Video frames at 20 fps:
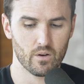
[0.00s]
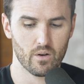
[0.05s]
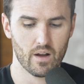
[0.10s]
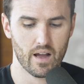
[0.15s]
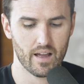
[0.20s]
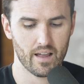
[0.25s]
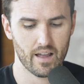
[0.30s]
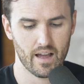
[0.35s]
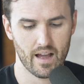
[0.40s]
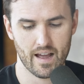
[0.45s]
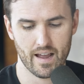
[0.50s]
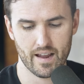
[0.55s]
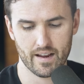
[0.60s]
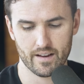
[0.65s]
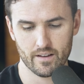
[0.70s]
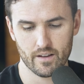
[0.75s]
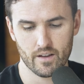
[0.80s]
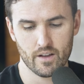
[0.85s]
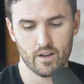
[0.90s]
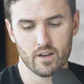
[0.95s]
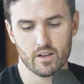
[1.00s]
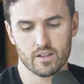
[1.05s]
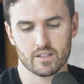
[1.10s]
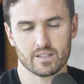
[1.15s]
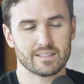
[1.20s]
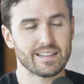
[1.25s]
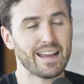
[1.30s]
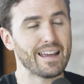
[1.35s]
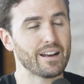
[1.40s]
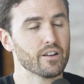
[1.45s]
I
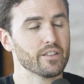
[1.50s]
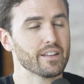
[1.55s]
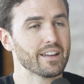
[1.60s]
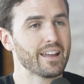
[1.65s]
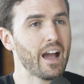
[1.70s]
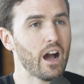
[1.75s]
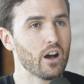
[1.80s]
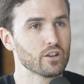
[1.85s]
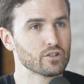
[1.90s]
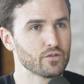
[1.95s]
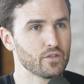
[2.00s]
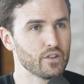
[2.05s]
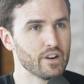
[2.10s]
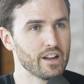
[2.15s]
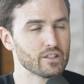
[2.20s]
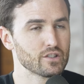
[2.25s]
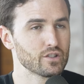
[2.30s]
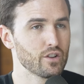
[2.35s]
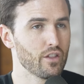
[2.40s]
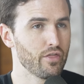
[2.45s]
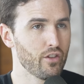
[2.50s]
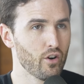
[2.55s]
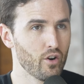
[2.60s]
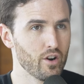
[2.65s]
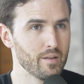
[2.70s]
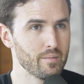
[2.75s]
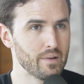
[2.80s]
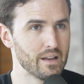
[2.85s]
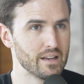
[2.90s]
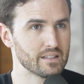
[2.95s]
stayed on the couch for an extra
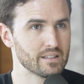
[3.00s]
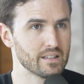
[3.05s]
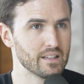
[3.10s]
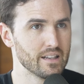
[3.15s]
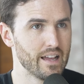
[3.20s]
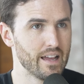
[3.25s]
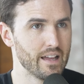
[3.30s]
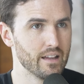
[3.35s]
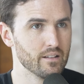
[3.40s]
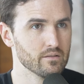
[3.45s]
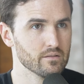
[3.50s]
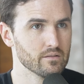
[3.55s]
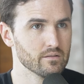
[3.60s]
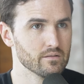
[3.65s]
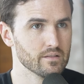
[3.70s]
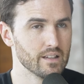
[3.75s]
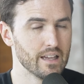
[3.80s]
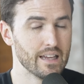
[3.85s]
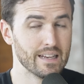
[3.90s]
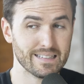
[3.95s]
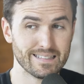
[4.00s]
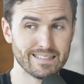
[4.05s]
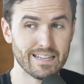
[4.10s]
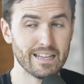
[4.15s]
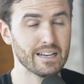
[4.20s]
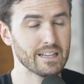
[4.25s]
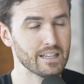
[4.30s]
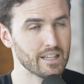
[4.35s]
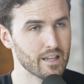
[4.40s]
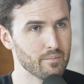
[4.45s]
30 minutes today and
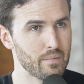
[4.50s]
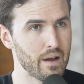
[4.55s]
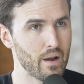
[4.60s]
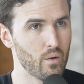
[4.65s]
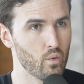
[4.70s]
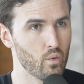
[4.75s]
didn't get my